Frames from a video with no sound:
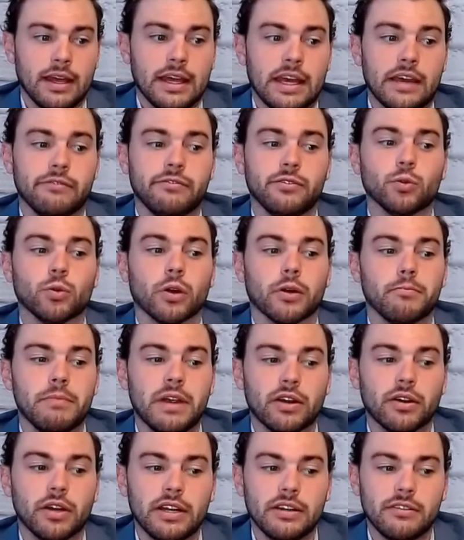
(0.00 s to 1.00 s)
If you are
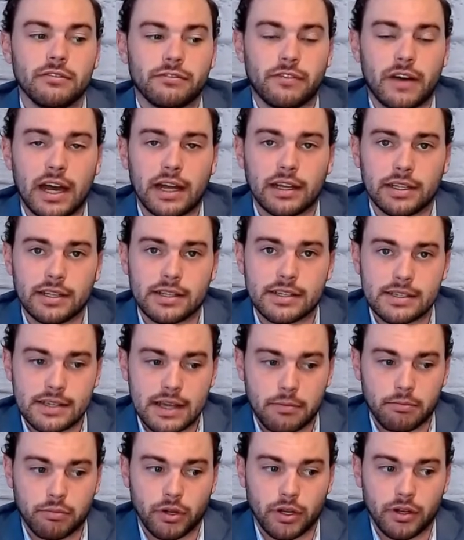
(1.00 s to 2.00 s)
married and filing
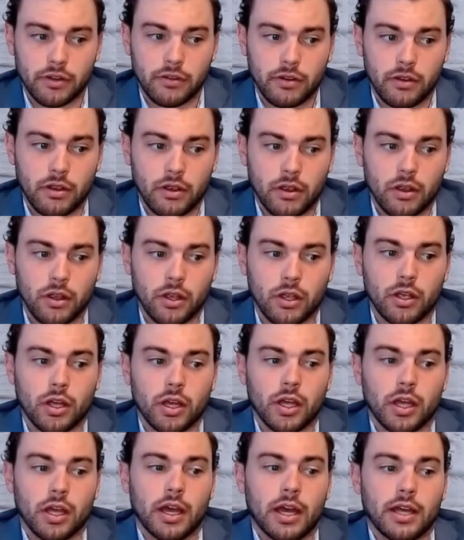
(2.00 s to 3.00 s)
separate,
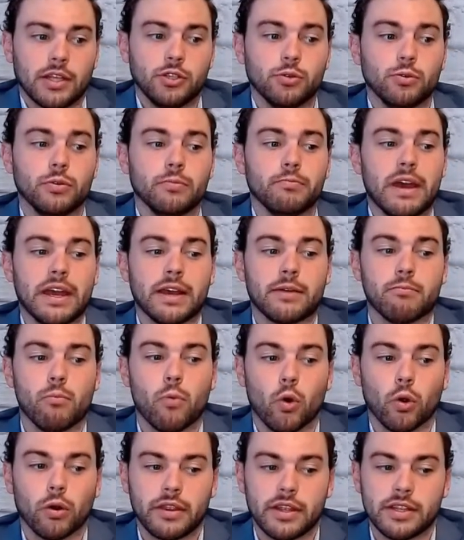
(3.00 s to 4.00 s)
you make
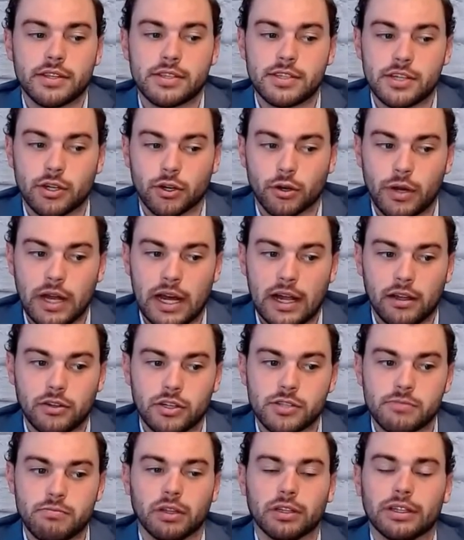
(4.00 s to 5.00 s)
more than
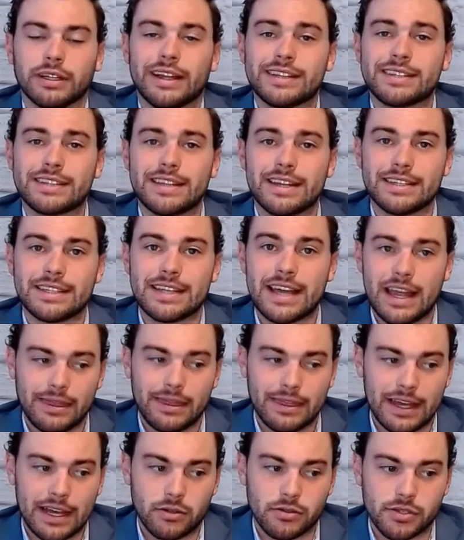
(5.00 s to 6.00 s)
$0 but less than
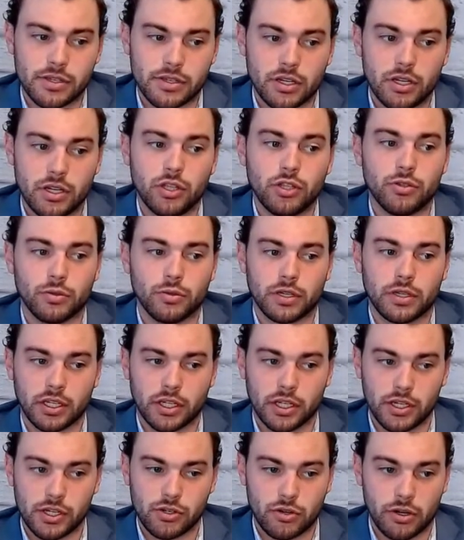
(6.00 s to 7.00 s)
$10,000, you
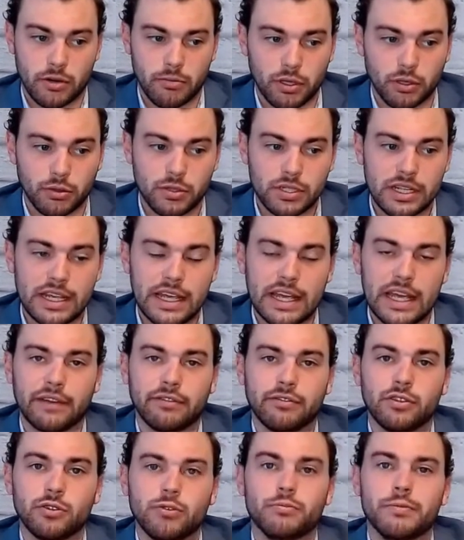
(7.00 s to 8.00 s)
can contribute.
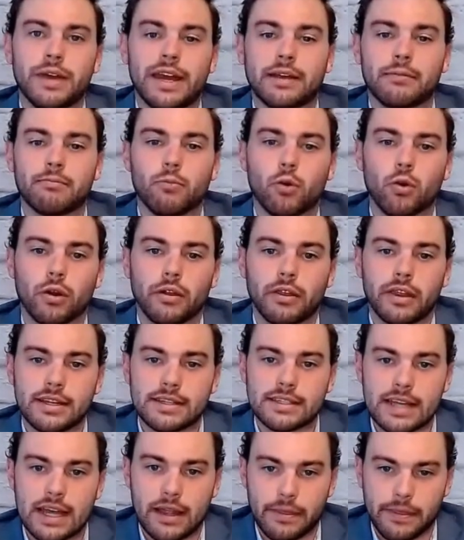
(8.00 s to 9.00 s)
If you make more
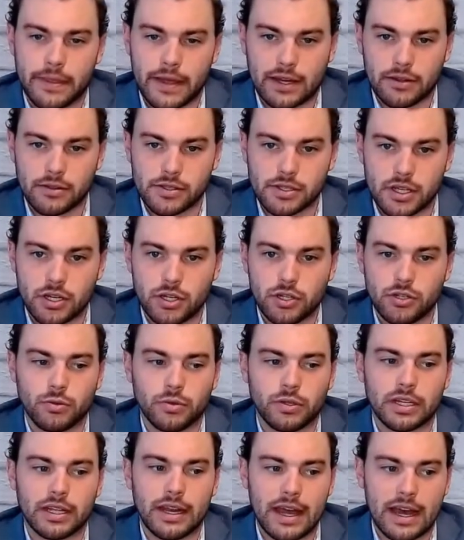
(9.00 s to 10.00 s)
than $10,000,
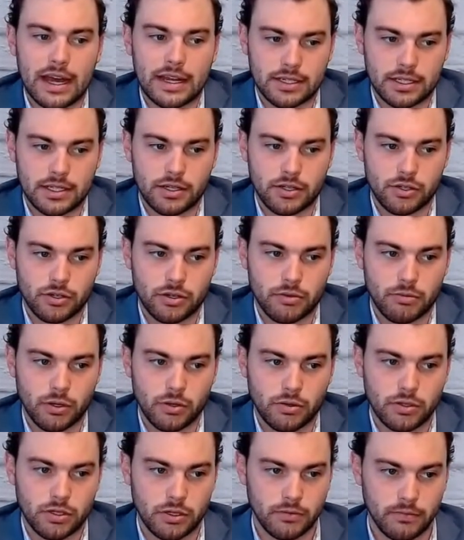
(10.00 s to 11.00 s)
you cannot
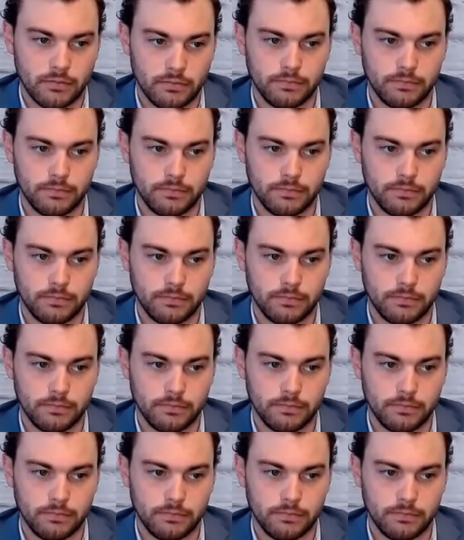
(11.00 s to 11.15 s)
contribute.